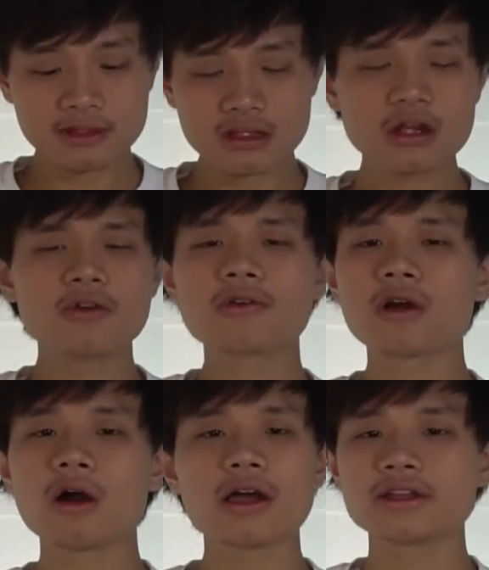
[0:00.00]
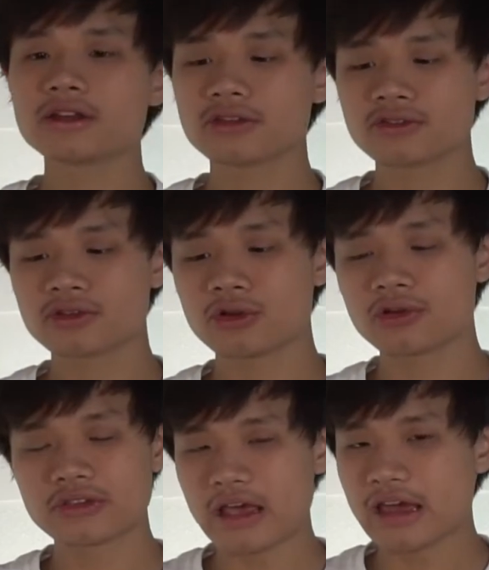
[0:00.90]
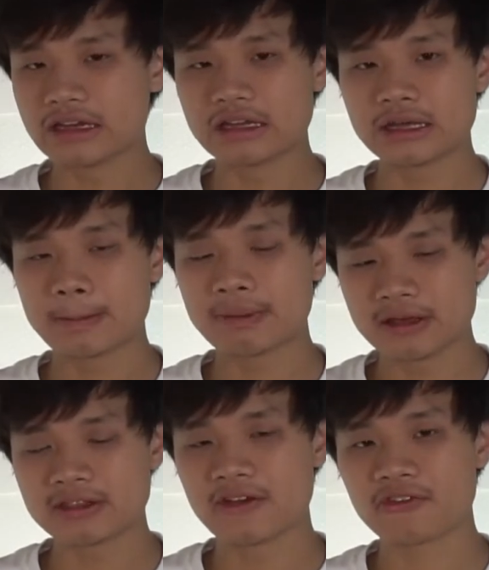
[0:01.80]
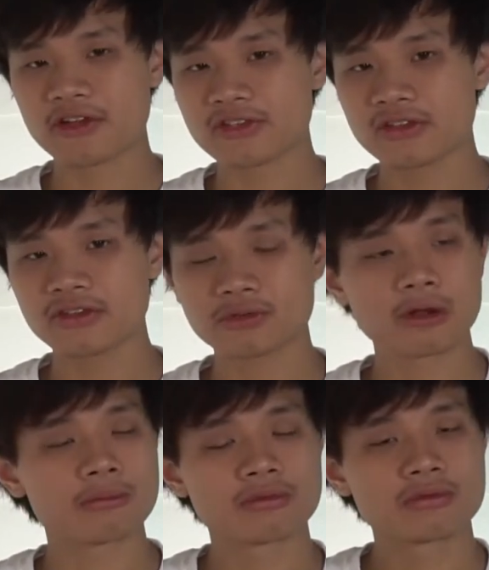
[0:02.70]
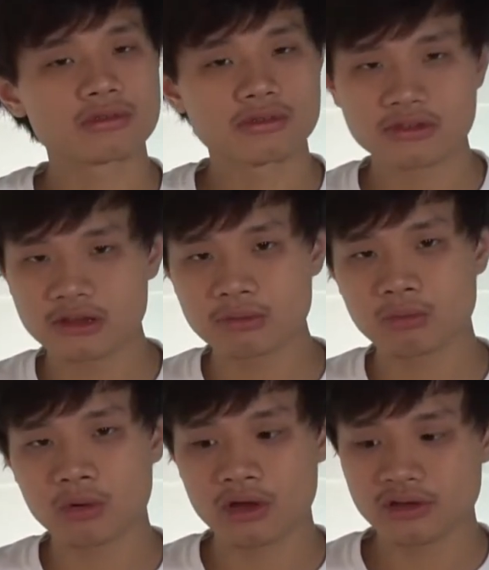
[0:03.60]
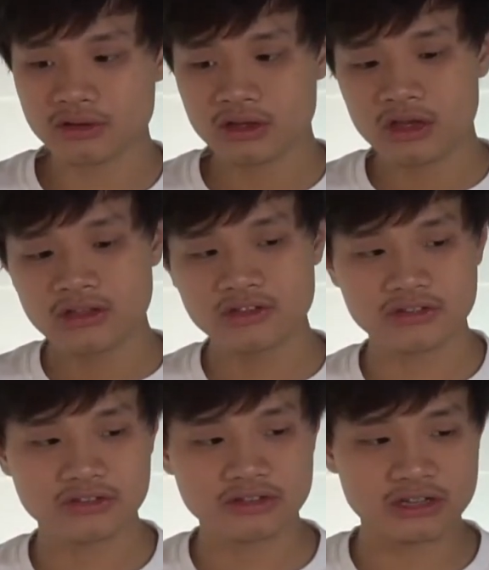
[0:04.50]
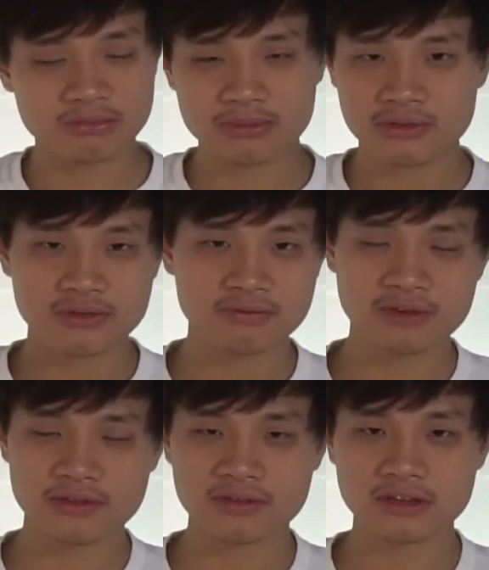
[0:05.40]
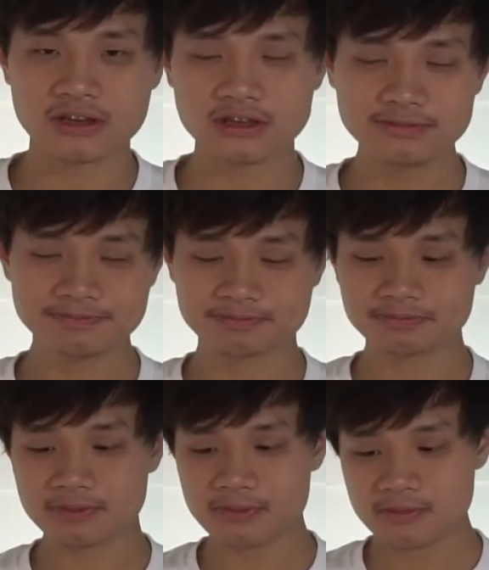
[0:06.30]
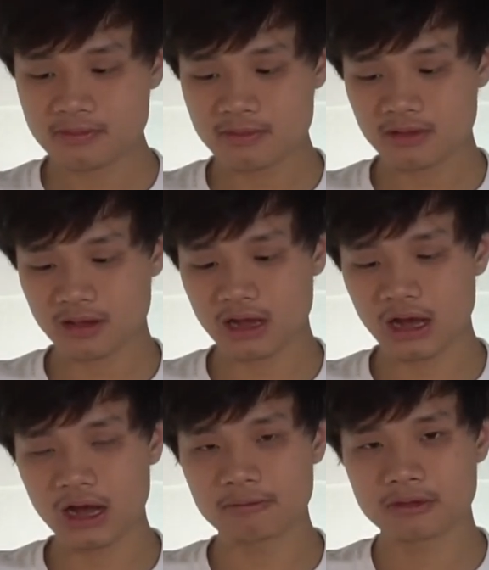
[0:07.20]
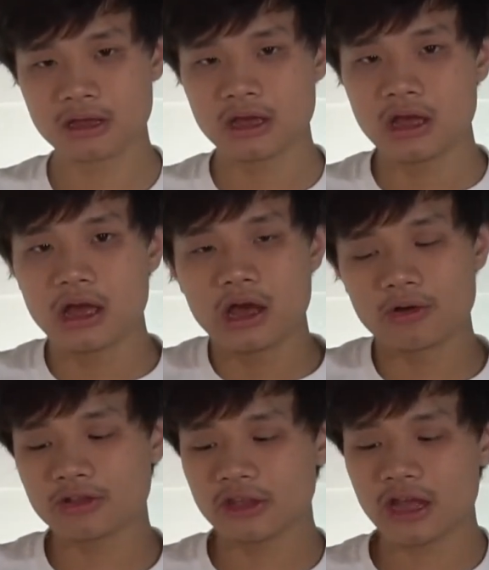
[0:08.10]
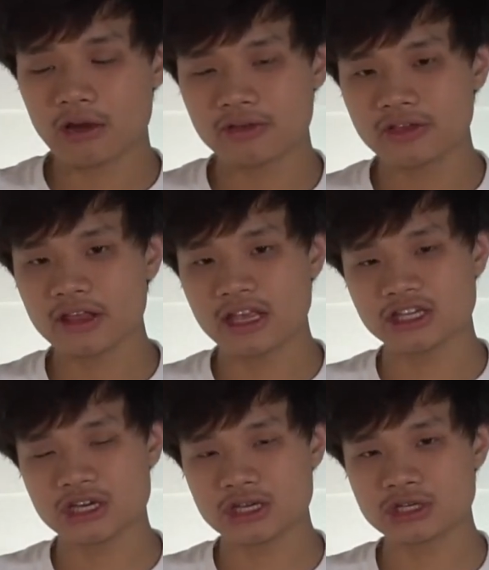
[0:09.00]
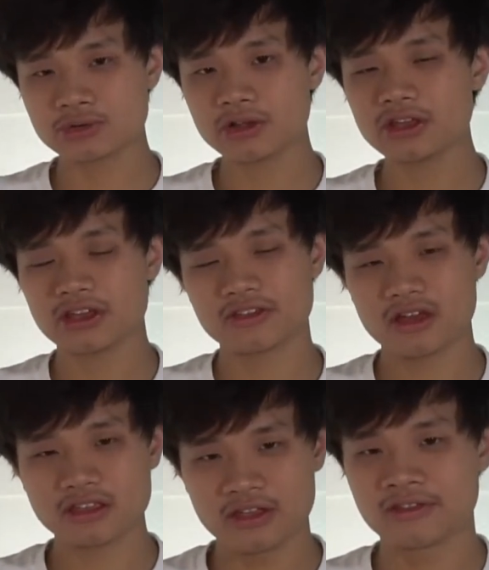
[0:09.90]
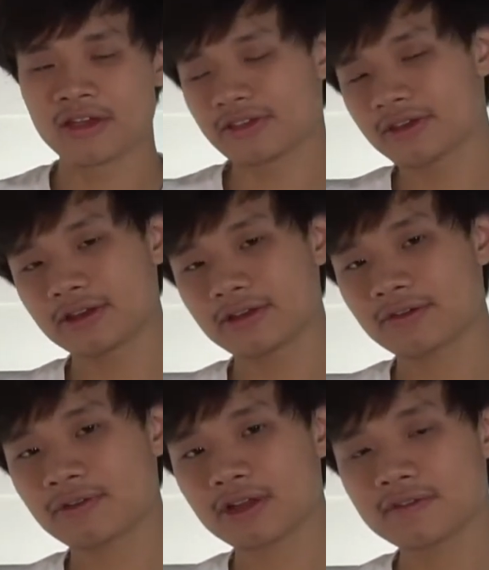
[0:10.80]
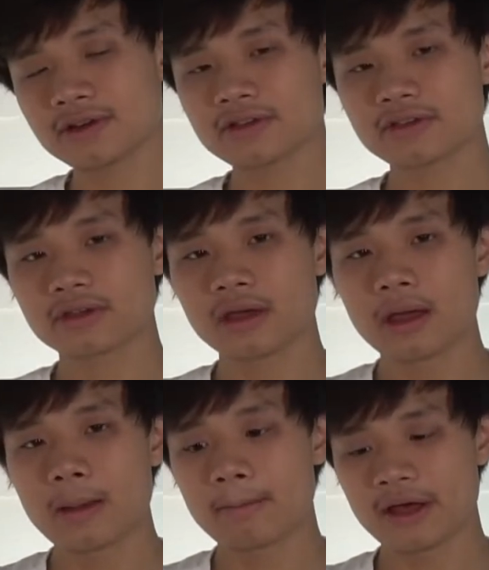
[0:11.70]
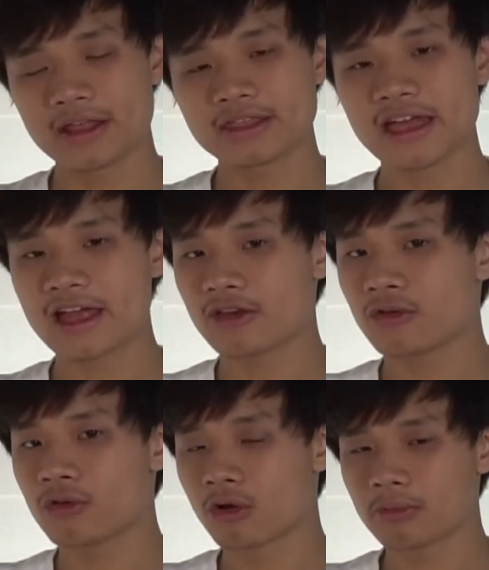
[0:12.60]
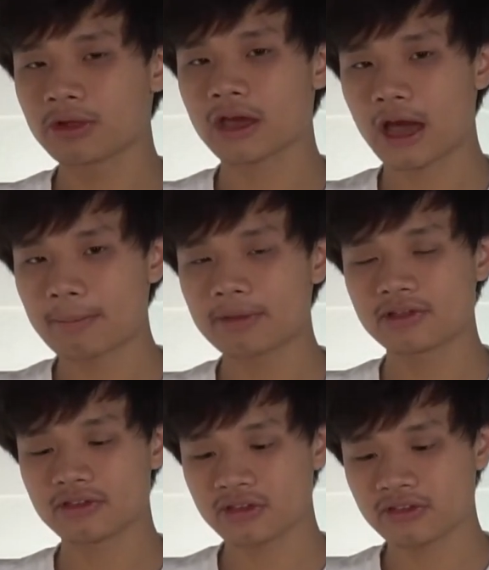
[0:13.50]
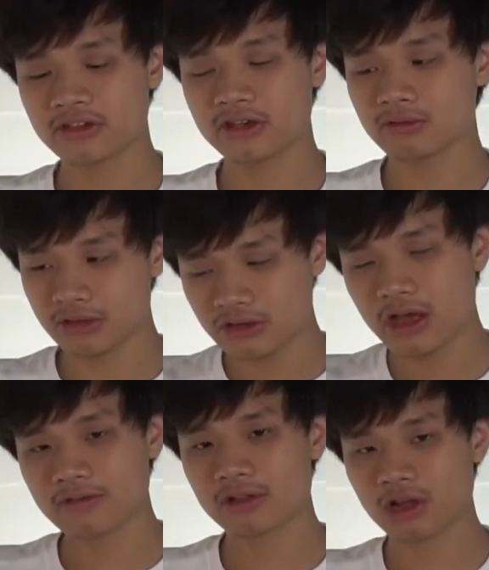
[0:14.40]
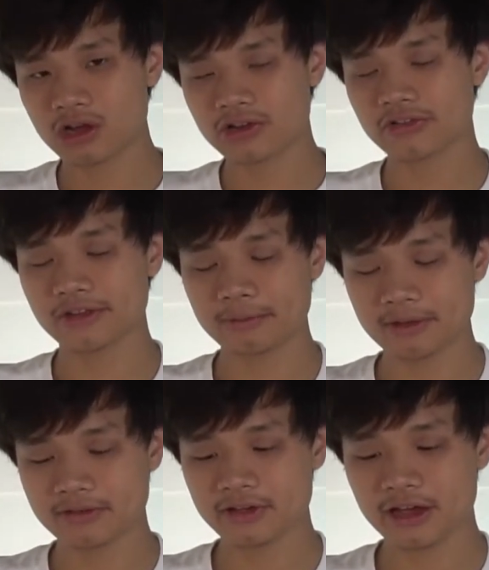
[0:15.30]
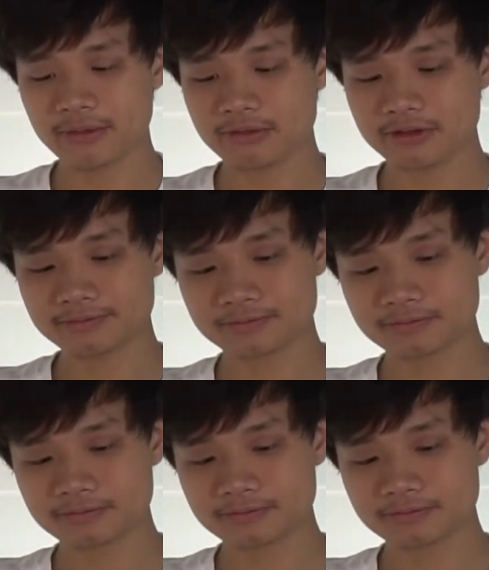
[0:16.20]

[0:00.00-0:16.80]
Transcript: I didn't notice any big differences from steep 1 to steep 15. Only thing I would say that changed really is like the intensity of the flavors, but that normally happens in tea when you have the longer steeping times.